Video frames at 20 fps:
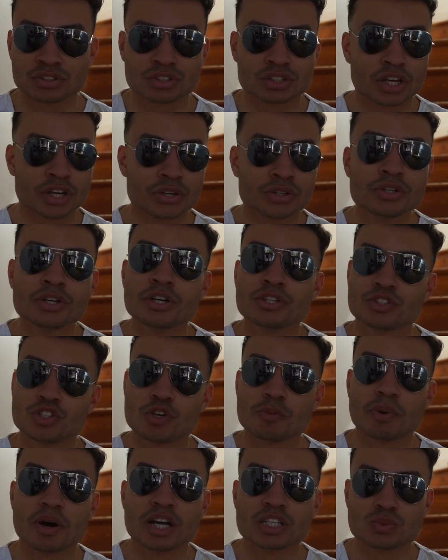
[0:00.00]
So
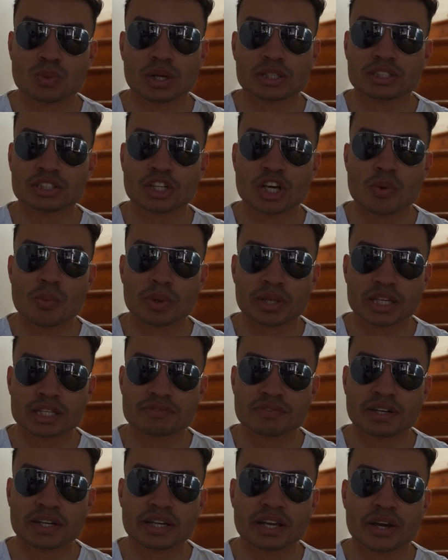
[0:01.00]
two birds, one stone with
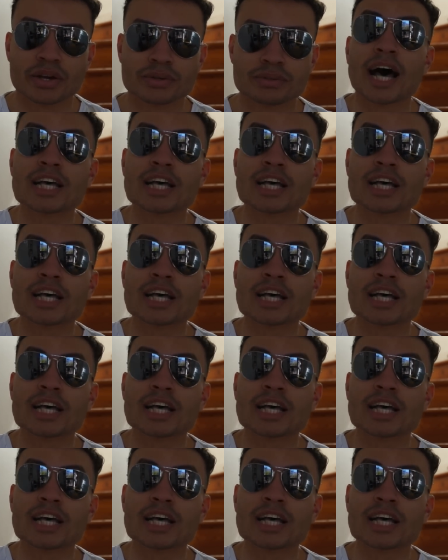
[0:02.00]
this video.